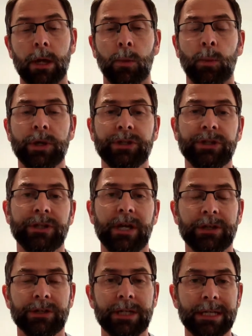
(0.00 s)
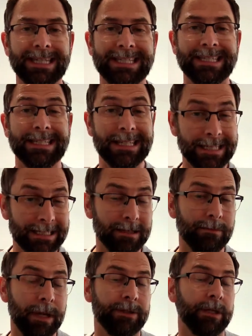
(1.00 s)
which is actually a
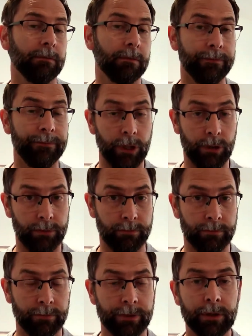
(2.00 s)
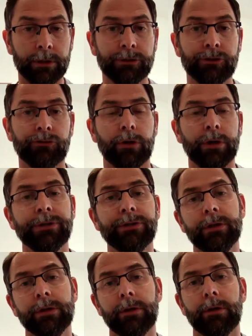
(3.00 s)
systematic review that tried
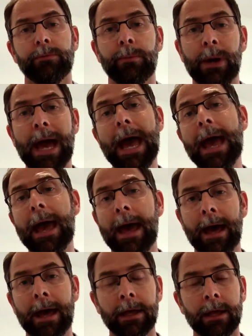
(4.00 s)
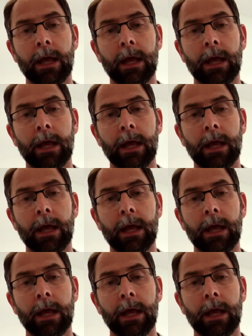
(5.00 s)
to compare